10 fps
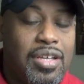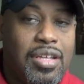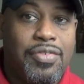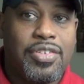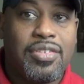
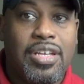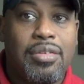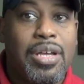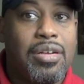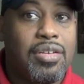if it's not
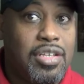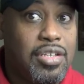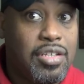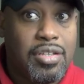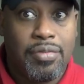about
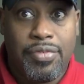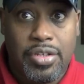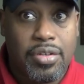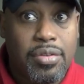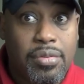getting in the
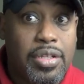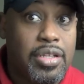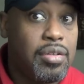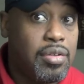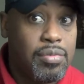vehicle
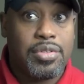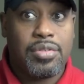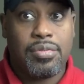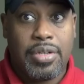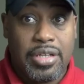and going
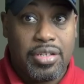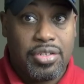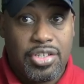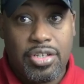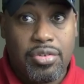to a
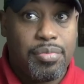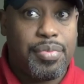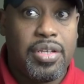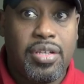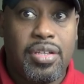job
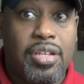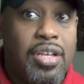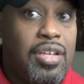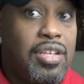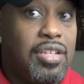and
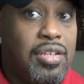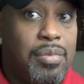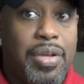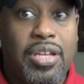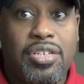getting a
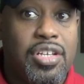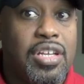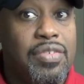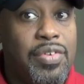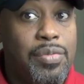paycheck
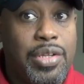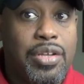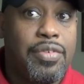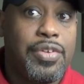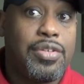every week
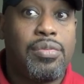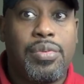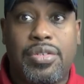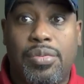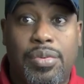every two
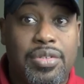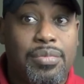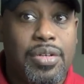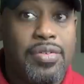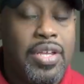weeks or once a
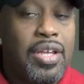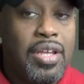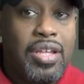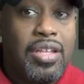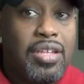month
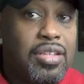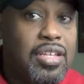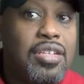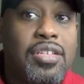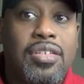
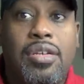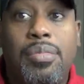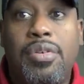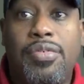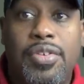that doesn't
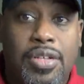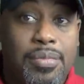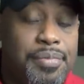compute for them